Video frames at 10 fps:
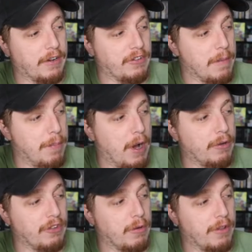Here's him
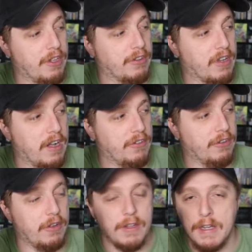posing with his
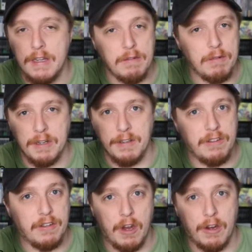console. What a
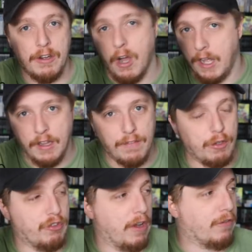jerk. No, I love
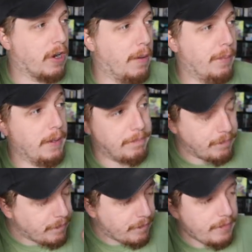you, Jeff Grubb, but
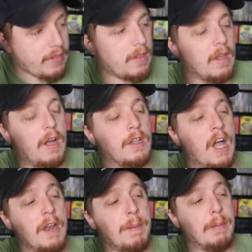a
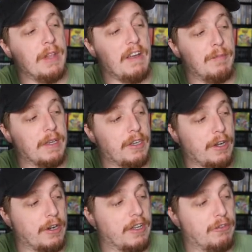lot of people now have been
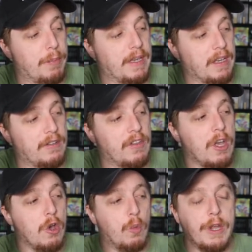curious because
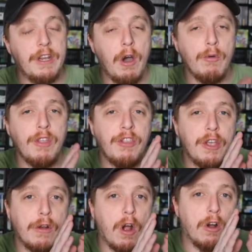we know that
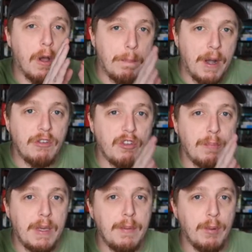there are a bunch
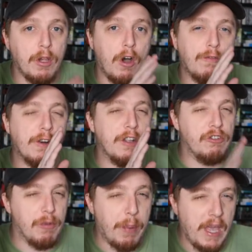of people over
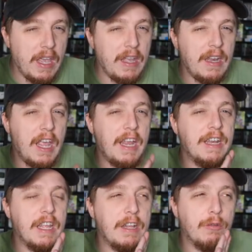in Japan
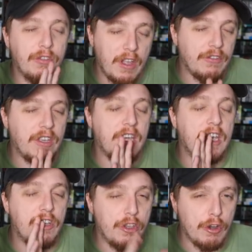and it sounds like
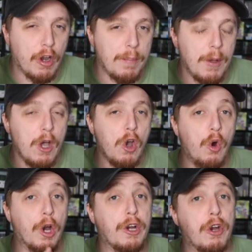in Europe
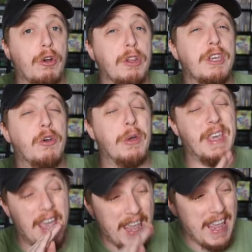who are currently
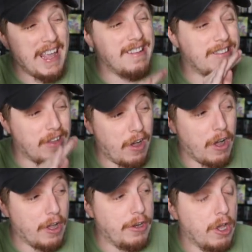going hands
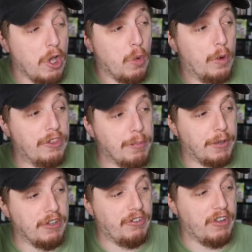on with the
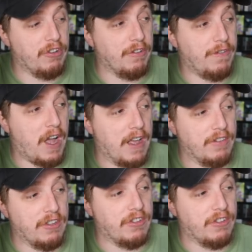PlayStation 5.